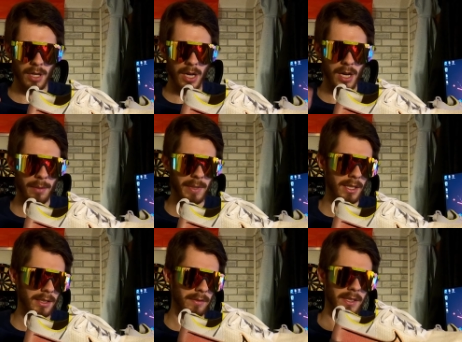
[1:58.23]

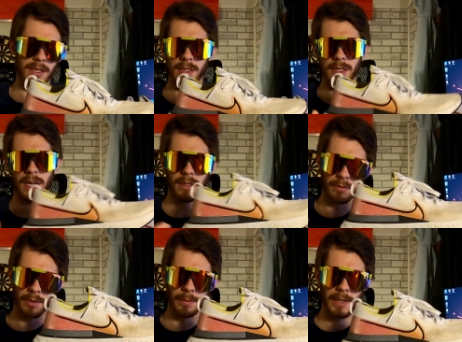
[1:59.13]
because of its design
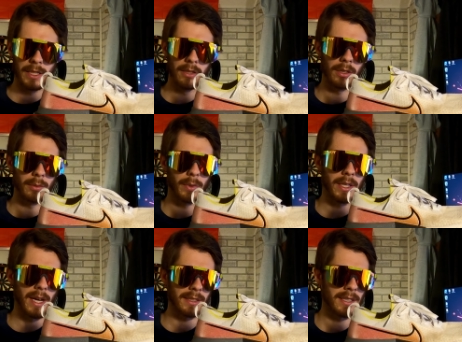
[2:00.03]
from the heel and
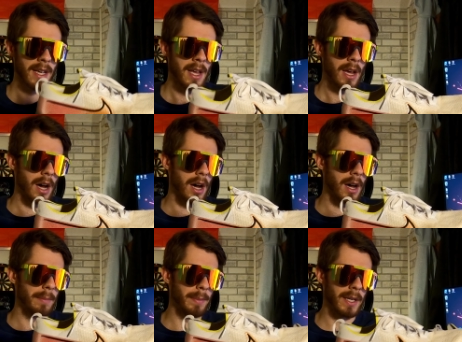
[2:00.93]
whatnot.
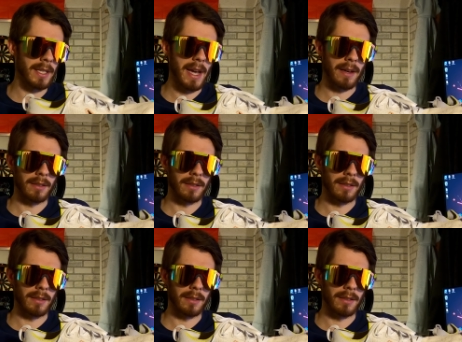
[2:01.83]
But yeah,